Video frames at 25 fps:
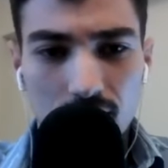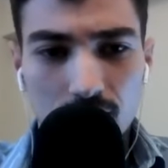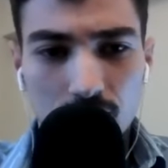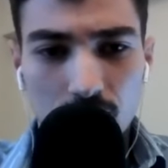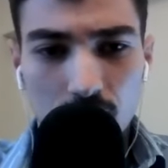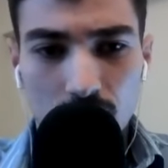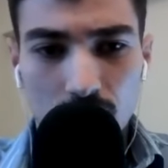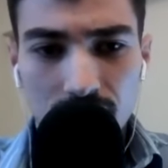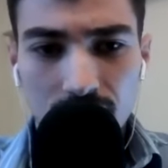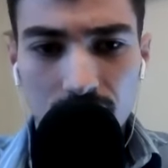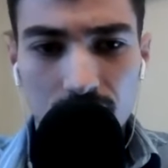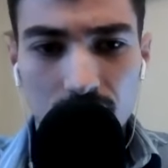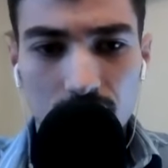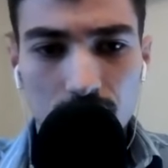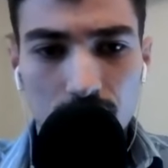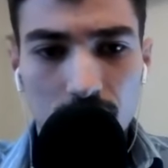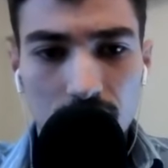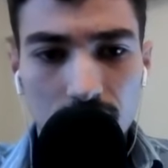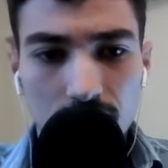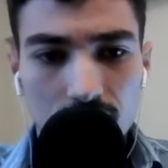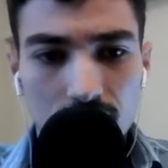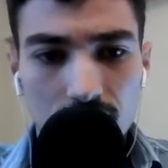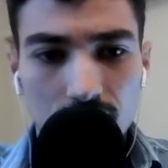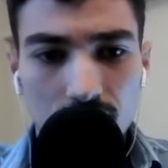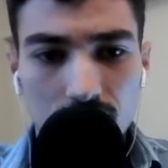quite some
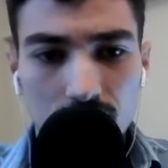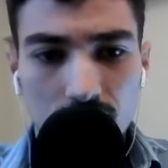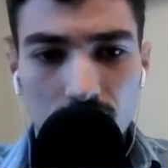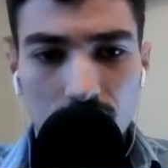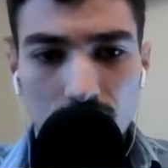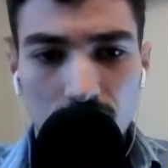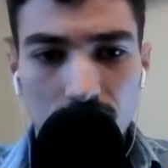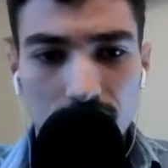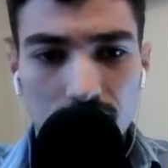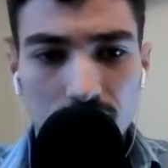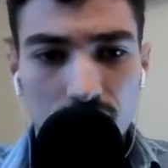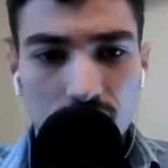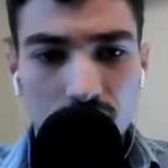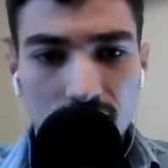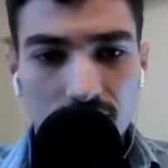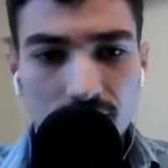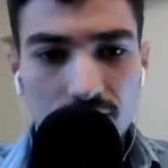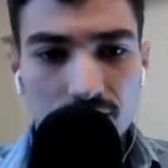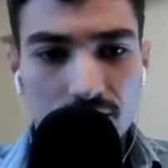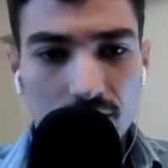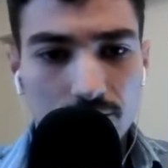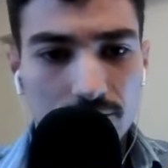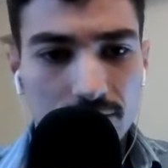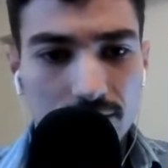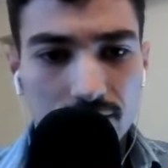months ago, I checked
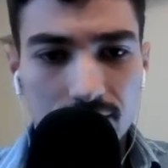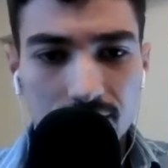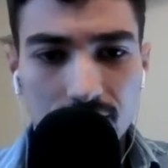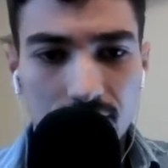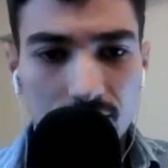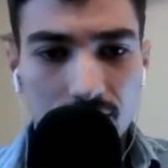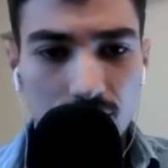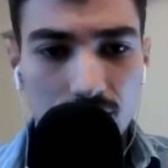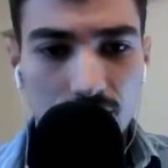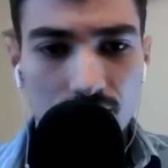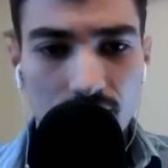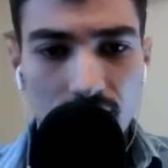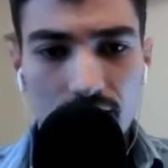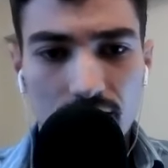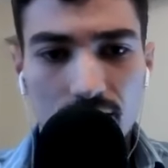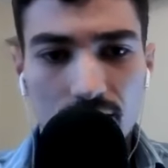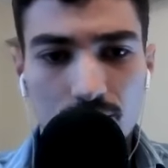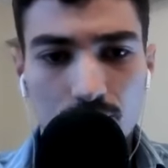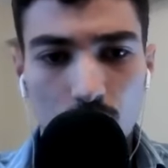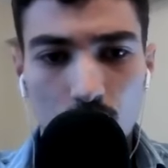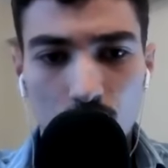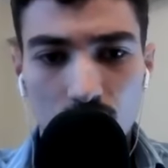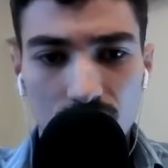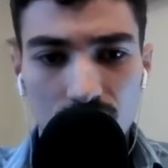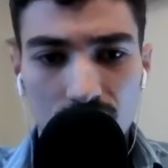something that we've had
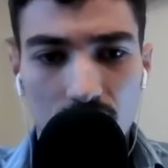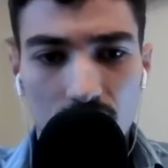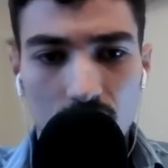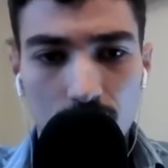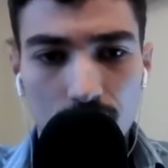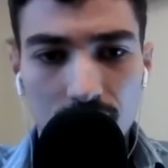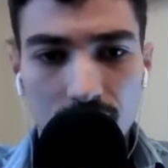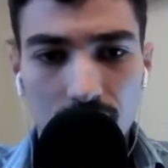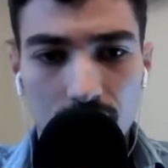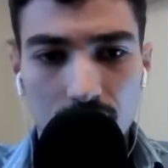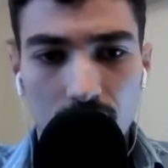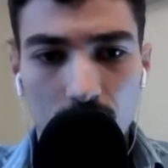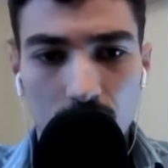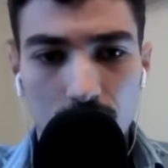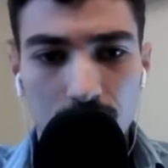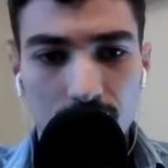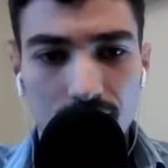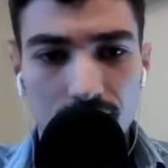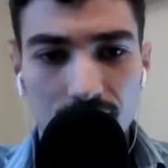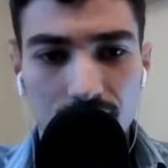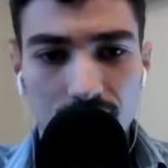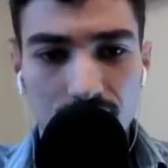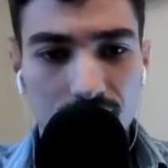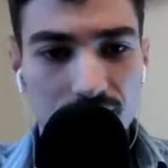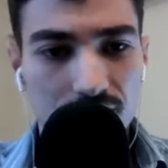more zombie
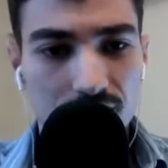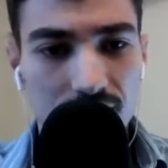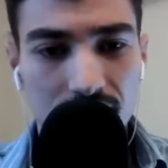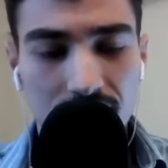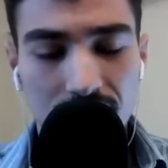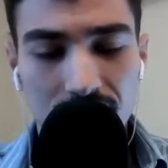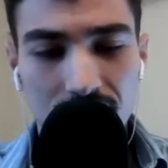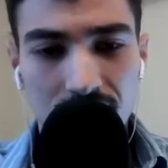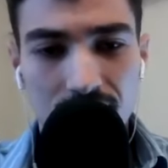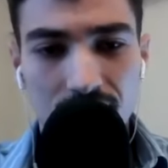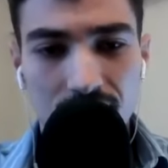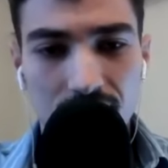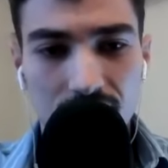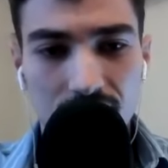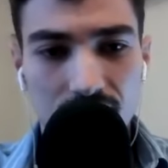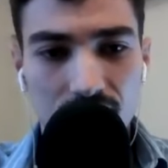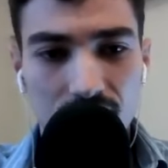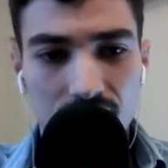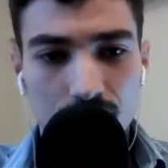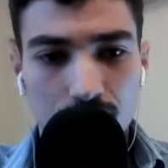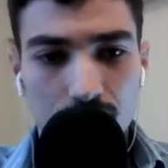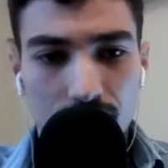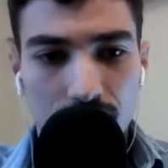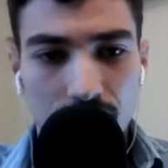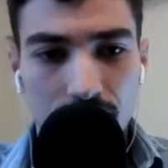companies in
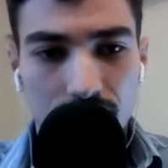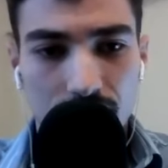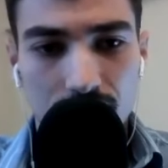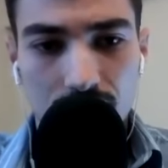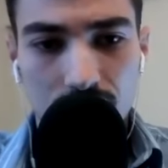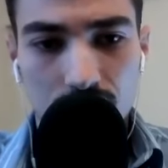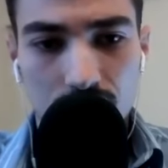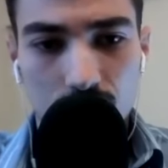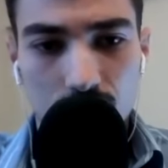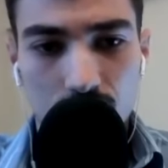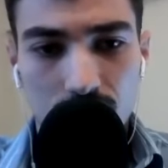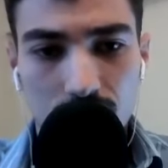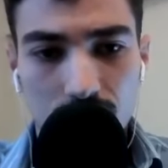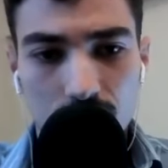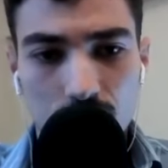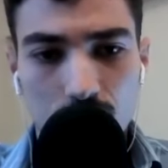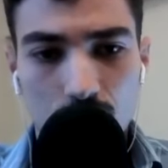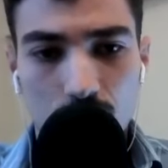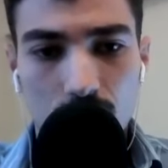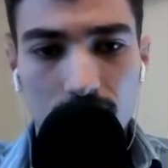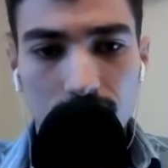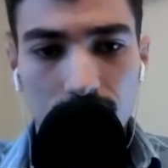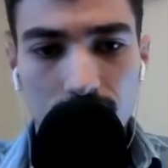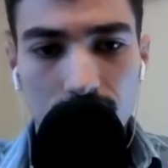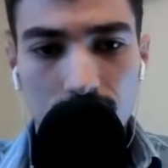this period in
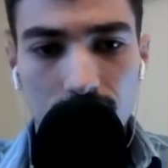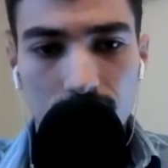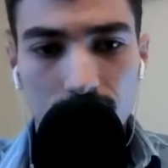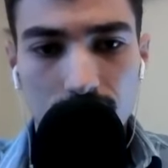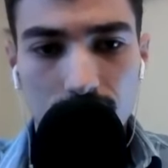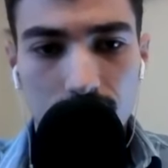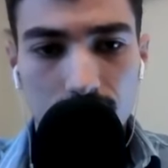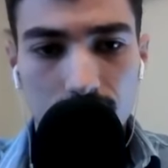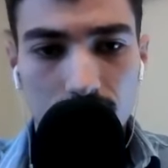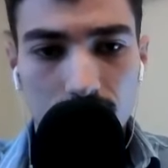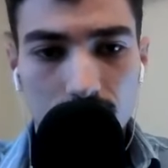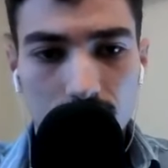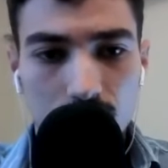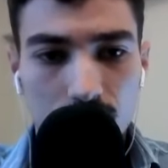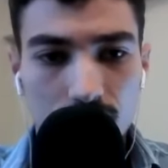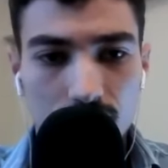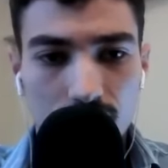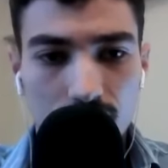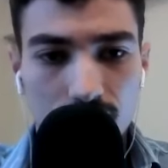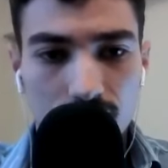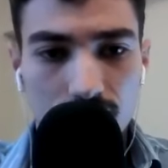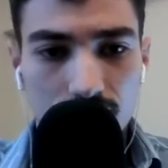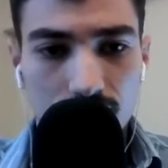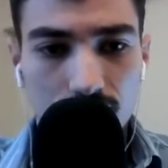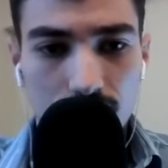2020 than
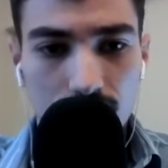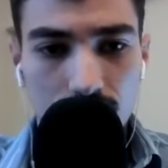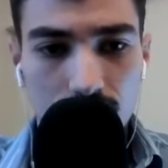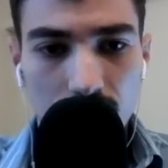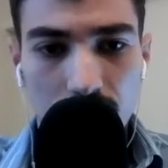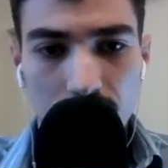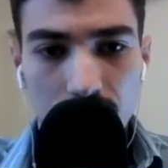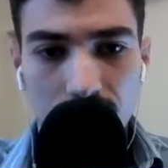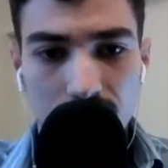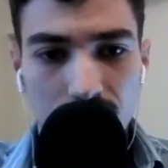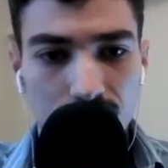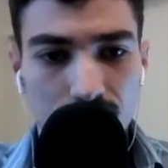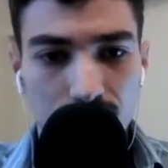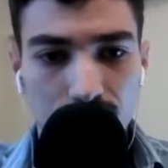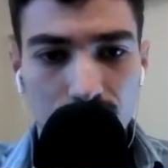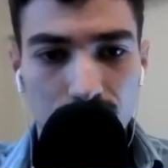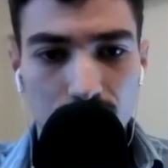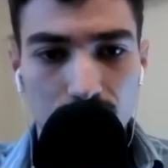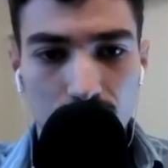we've had,